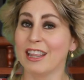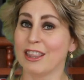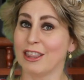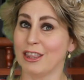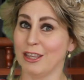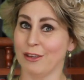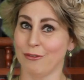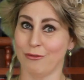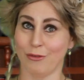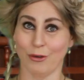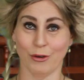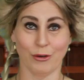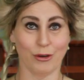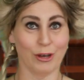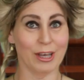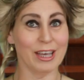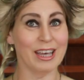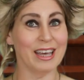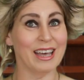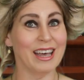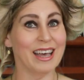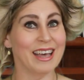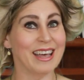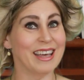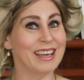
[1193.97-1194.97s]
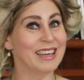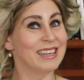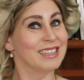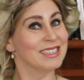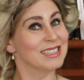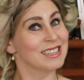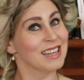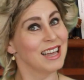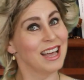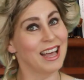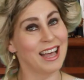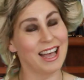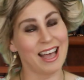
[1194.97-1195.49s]
Thievery
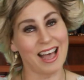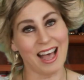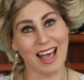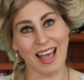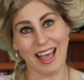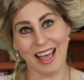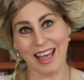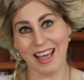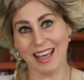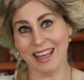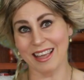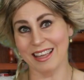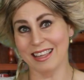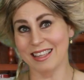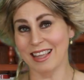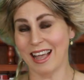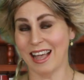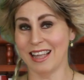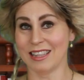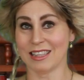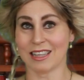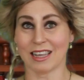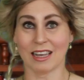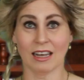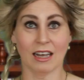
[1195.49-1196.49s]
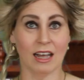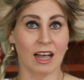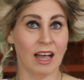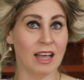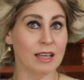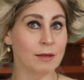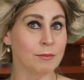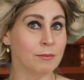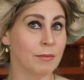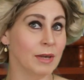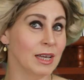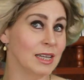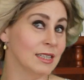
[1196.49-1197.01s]
is and
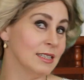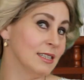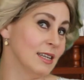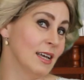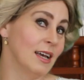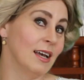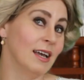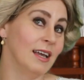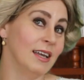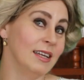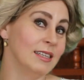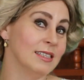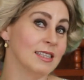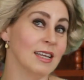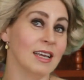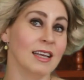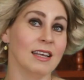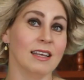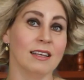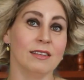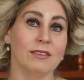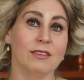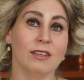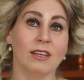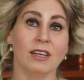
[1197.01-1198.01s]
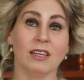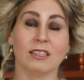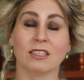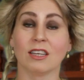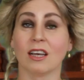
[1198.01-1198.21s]
crime is a